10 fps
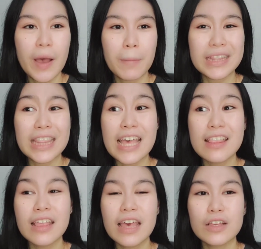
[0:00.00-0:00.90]
But
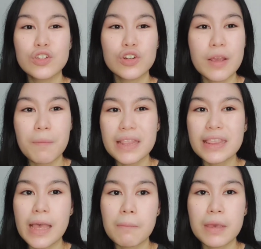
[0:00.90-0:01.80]
then, during
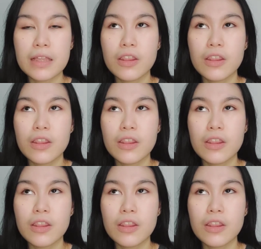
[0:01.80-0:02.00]
pandemic,